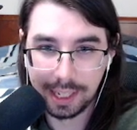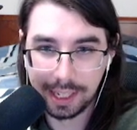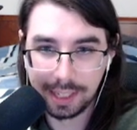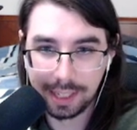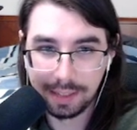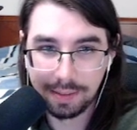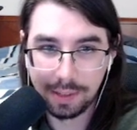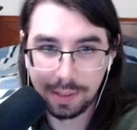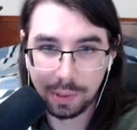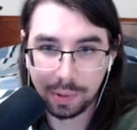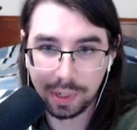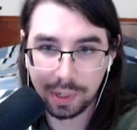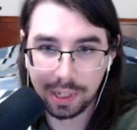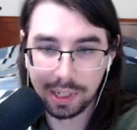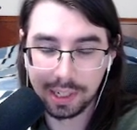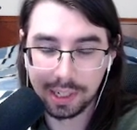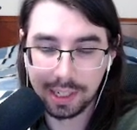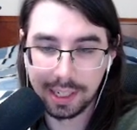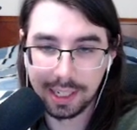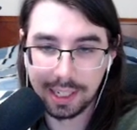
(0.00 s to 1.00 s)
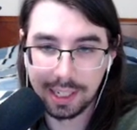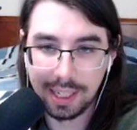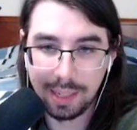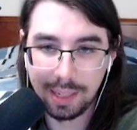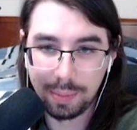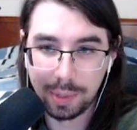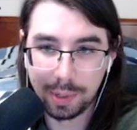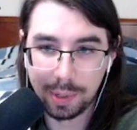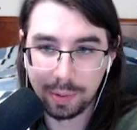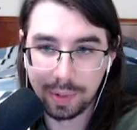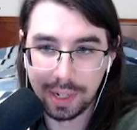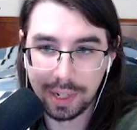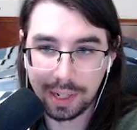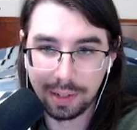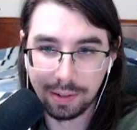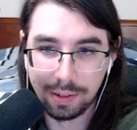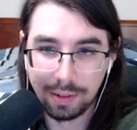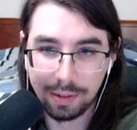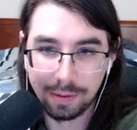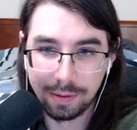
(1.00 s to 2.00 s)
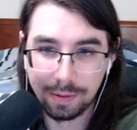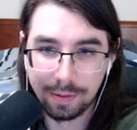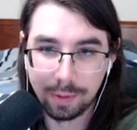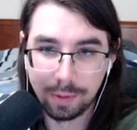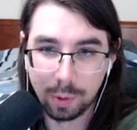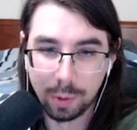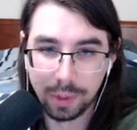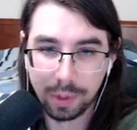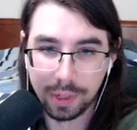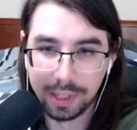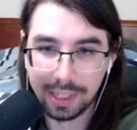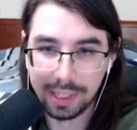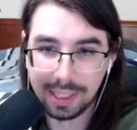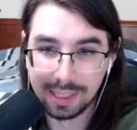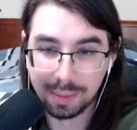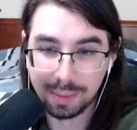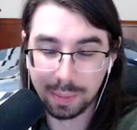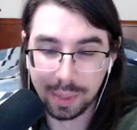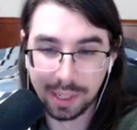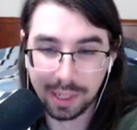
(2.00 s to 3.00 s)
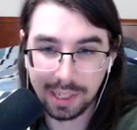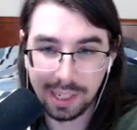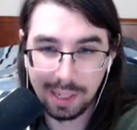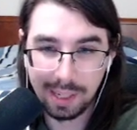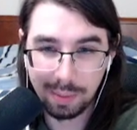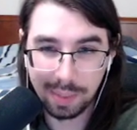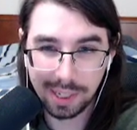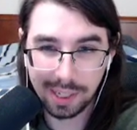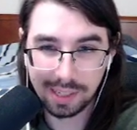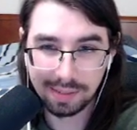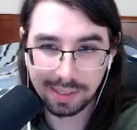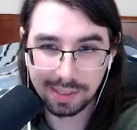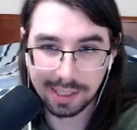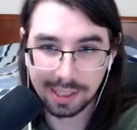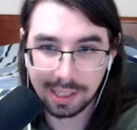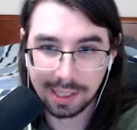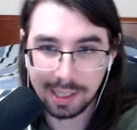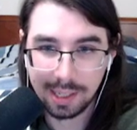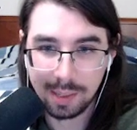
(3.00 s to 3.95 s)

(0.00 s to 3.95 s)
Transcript: And if you are gonna keep it around for these monkey buffs,